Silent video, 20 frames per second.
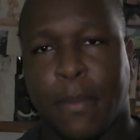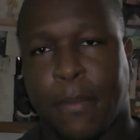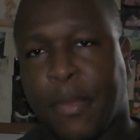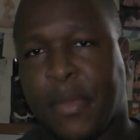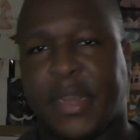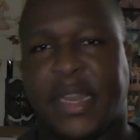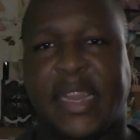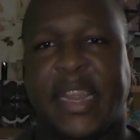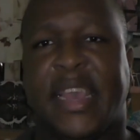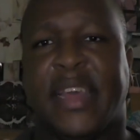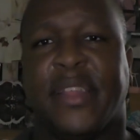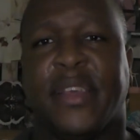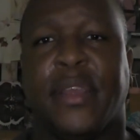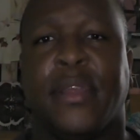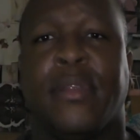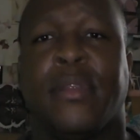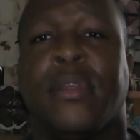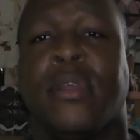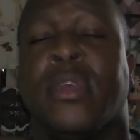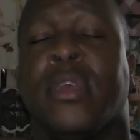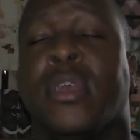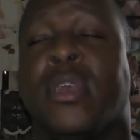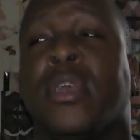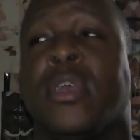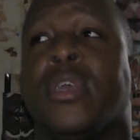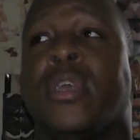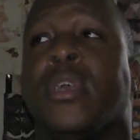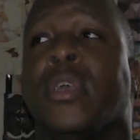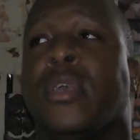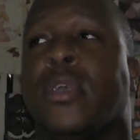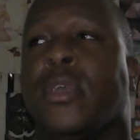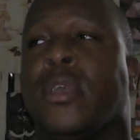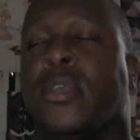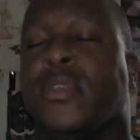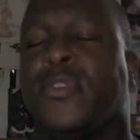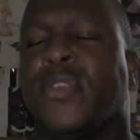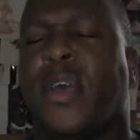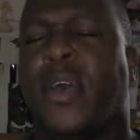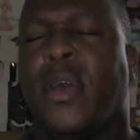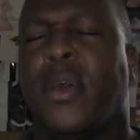put together.
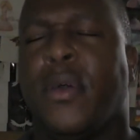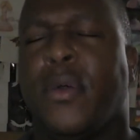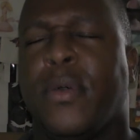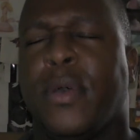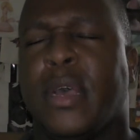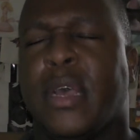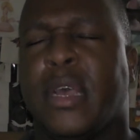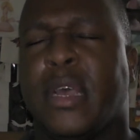So,